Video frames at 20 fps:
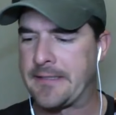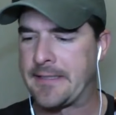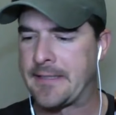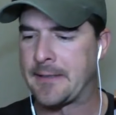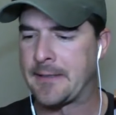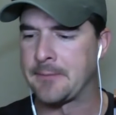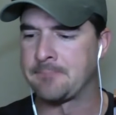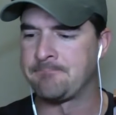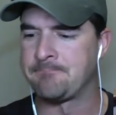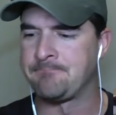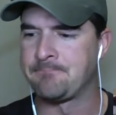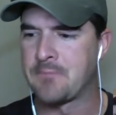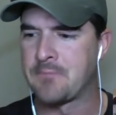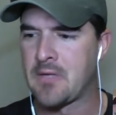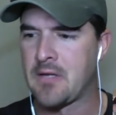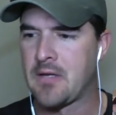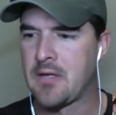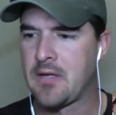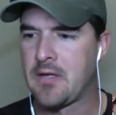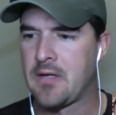um,
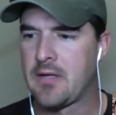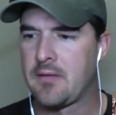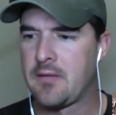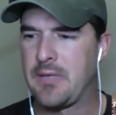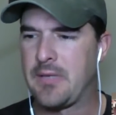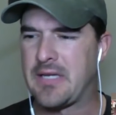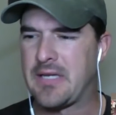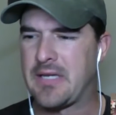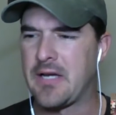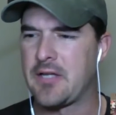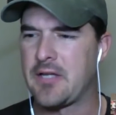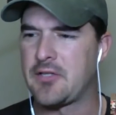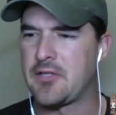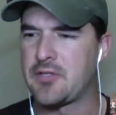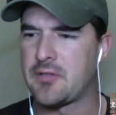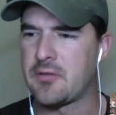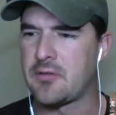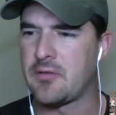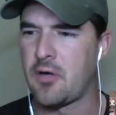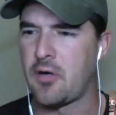
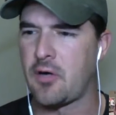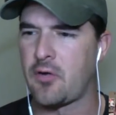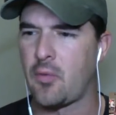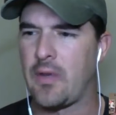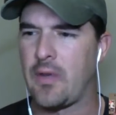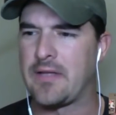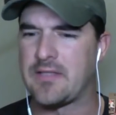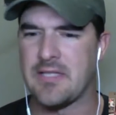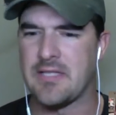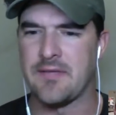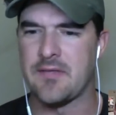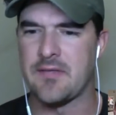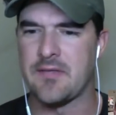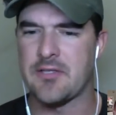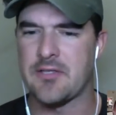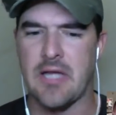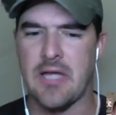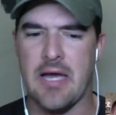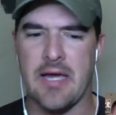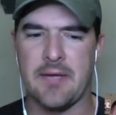because all the weight's in the
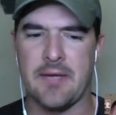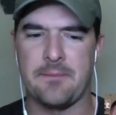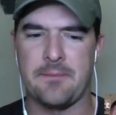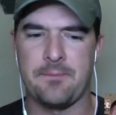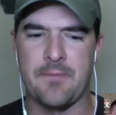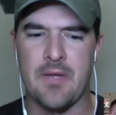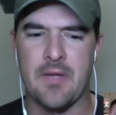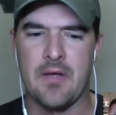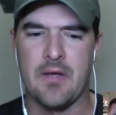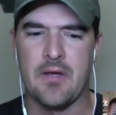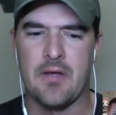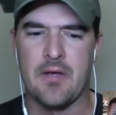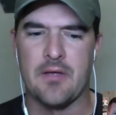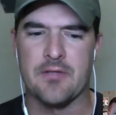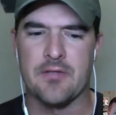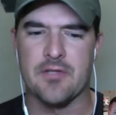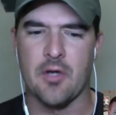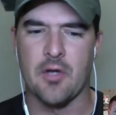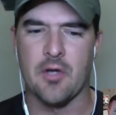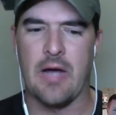slide.
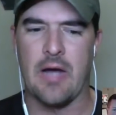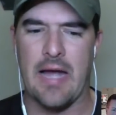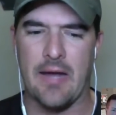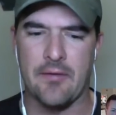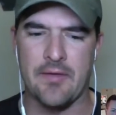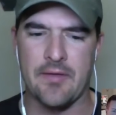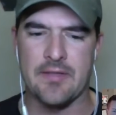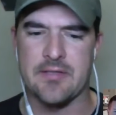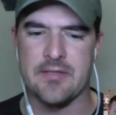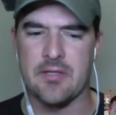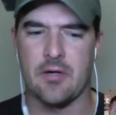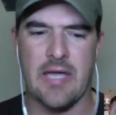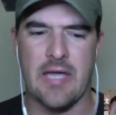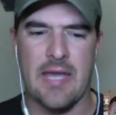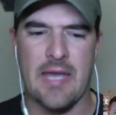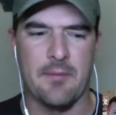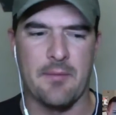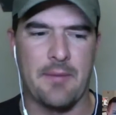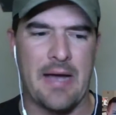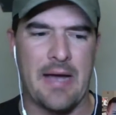So how this all
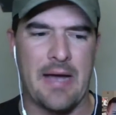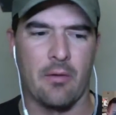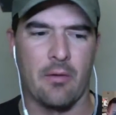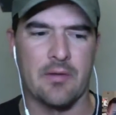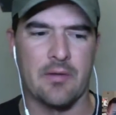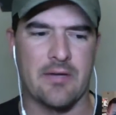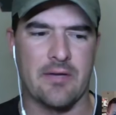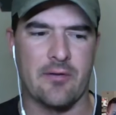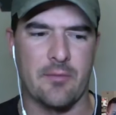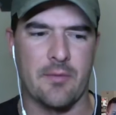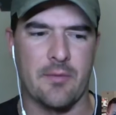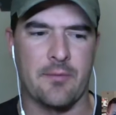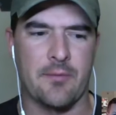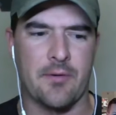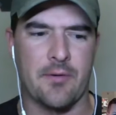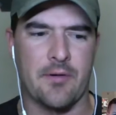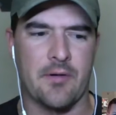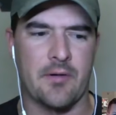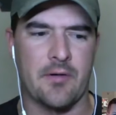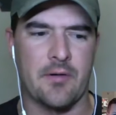came about was I
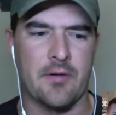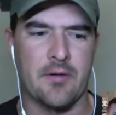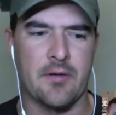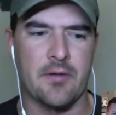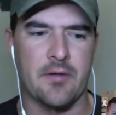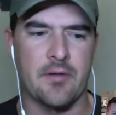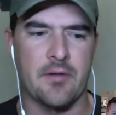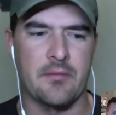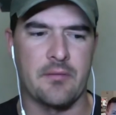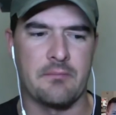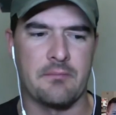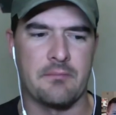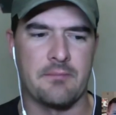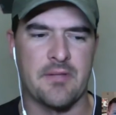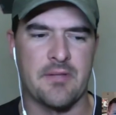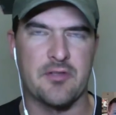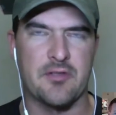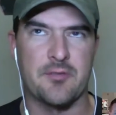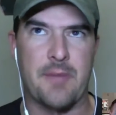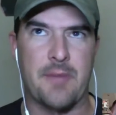remember
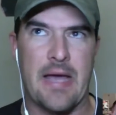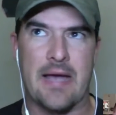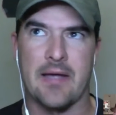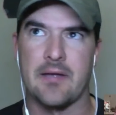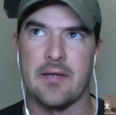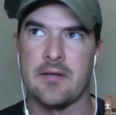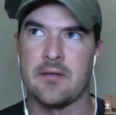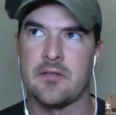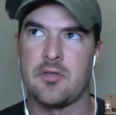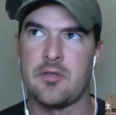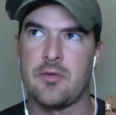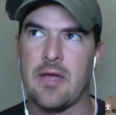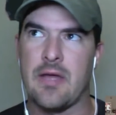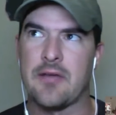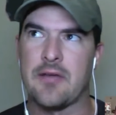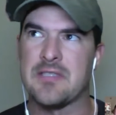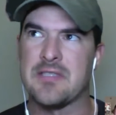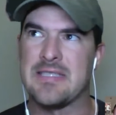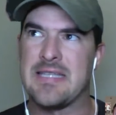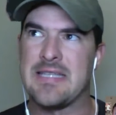this was back in
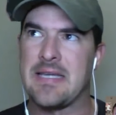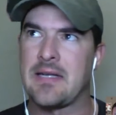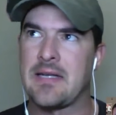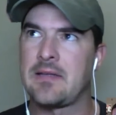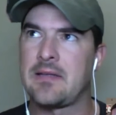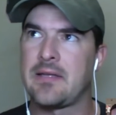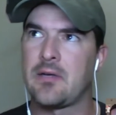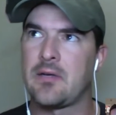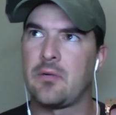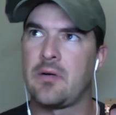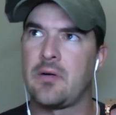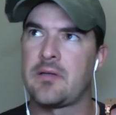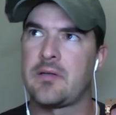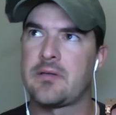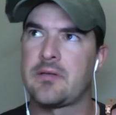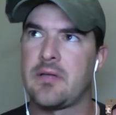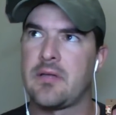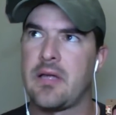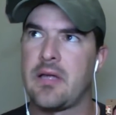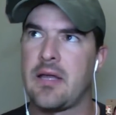2010, I think it
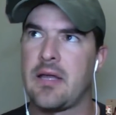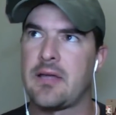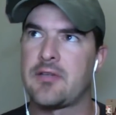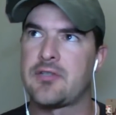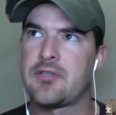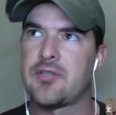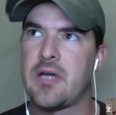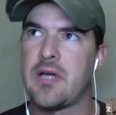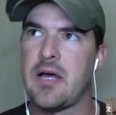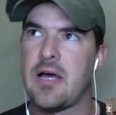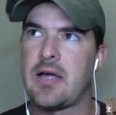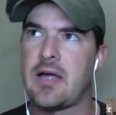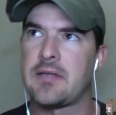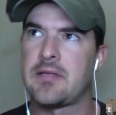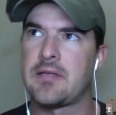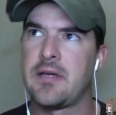was, and I shot